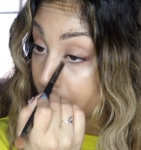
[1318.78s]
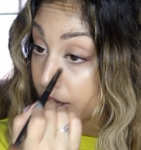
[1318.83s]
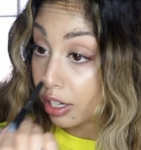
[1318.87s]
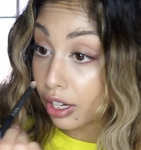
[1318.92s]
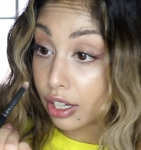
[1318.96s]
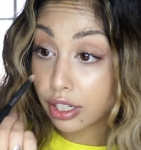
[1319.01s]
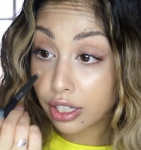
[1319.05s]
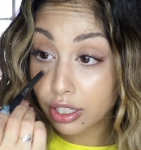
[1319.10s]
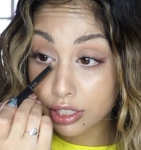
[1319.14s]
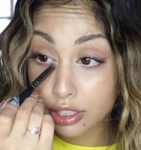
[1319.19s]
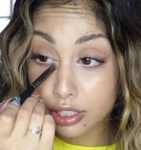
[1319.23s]
I
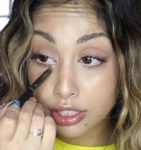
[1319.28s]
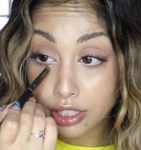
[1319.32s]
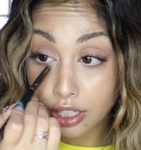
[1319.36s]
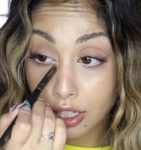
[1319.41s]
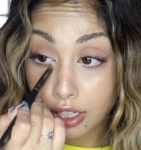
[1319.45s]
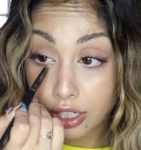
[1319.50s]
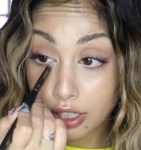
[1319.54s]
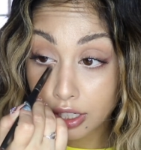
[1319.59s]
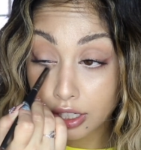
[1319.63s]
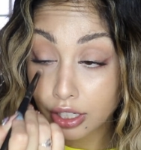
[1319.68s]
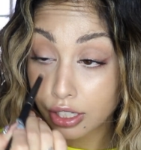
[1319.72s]
like to
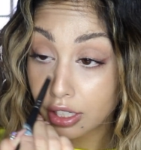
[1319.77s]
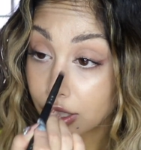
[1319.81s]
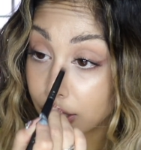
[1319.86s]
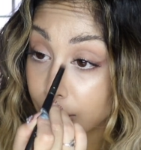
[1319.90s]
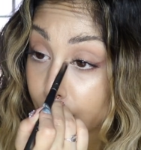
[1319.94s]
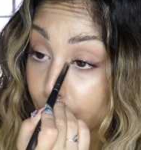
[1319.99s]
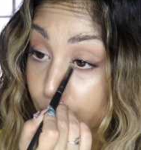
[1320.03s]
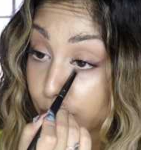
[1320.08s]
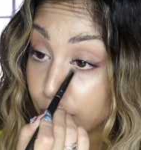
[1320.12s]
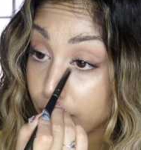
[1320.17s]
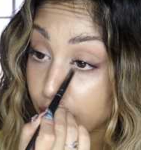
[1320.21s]
take it in a
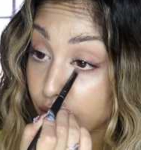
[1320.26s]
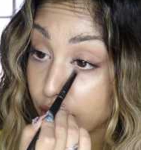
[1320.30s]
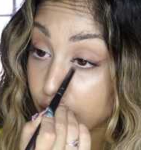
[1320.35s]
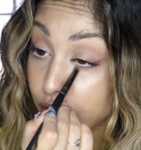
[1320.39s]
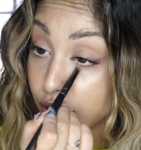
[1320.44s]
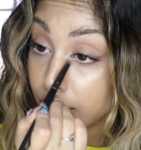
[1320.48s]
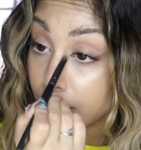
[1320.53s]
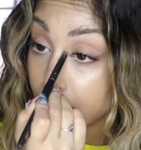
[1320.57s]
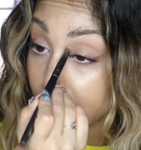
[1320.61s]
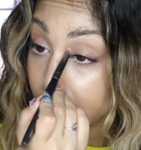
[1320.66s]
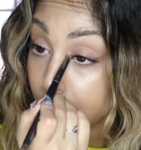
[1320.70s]
little bit.
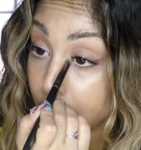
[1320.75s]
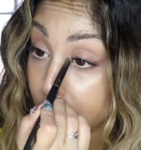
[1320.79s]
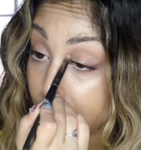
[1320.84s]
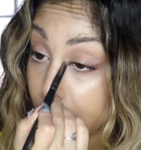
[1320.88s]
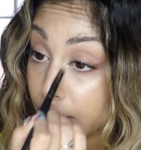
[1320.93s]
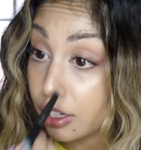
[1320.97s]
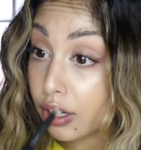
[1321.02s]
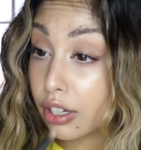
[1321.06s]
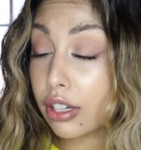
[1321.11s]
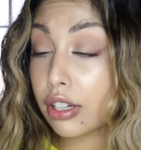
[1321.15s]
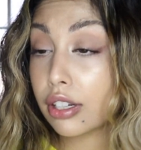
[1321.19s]

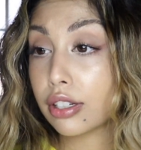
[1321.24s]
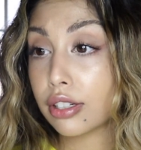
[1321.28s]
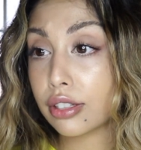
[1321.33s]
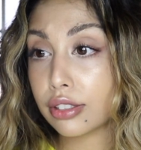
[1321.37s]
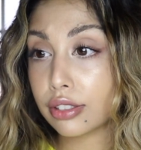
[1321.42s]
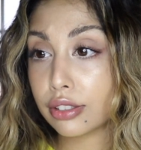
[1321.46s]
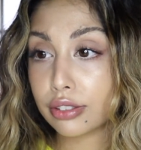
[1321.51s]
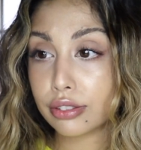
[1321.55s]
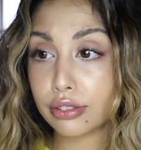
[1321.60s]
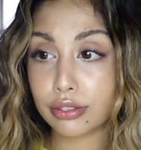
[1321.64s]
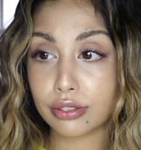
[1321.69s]

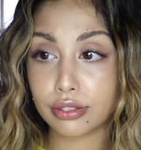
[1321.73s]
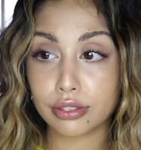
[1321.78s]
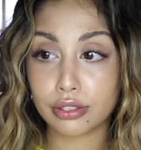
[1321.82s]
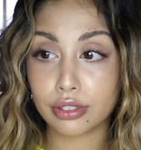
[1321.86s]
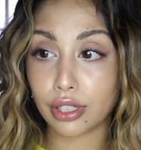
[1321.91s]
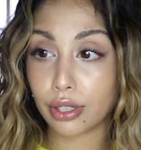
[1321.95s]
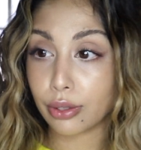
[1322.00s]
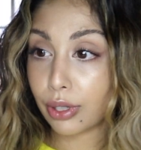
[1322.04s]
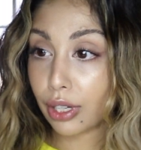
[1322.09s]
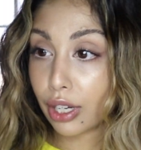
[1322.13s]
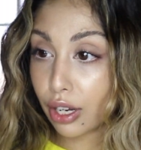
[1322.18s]

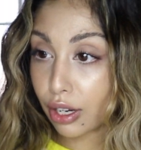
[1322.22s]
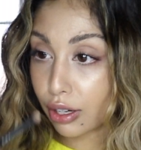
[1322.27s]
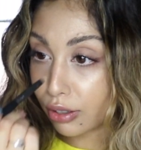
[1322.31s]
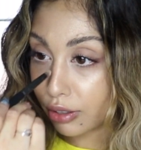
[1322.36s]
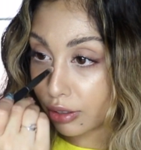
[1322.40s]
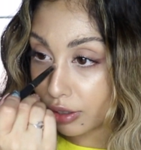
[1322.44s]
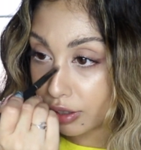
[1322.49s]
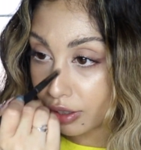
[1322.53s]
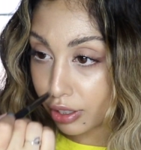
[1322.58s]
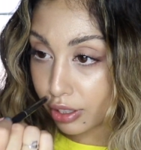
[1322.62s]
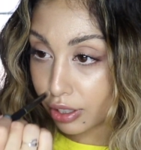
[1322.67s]
There we go.
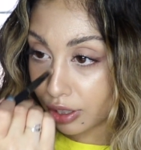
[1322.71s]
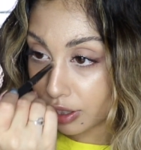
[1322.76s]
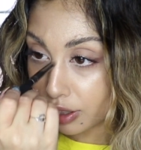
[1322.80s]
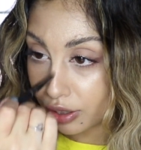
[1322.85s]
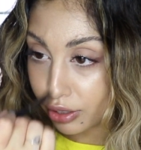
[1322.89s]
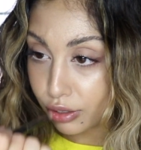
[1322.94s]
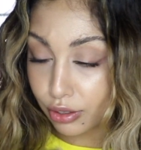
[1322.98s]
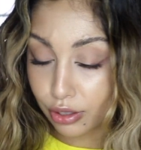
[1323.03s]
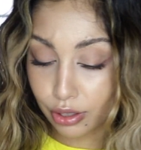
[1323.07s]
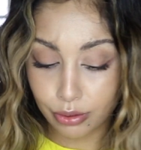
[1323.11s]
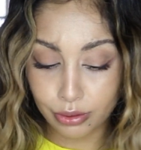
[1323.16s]
And
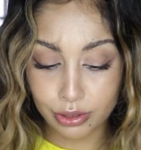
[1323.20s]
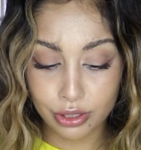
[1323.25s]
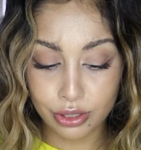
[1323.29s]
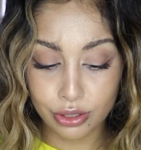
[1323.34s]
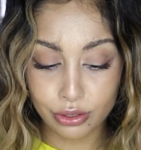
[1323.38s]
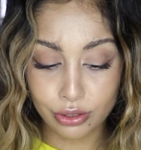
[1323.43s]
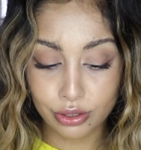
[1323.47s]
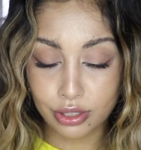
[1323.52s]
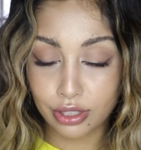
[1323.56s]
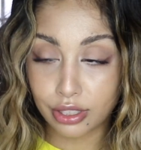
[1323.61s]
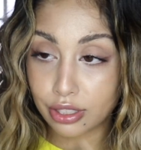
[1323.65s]
you can always
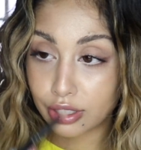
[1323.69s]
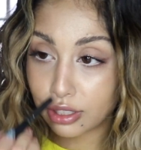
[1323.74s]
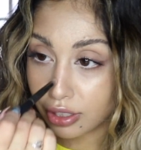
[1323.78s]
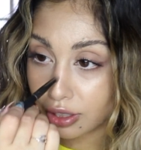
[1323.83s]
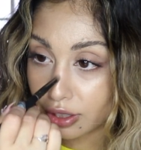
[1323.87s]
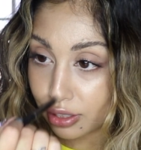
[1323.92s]
use this.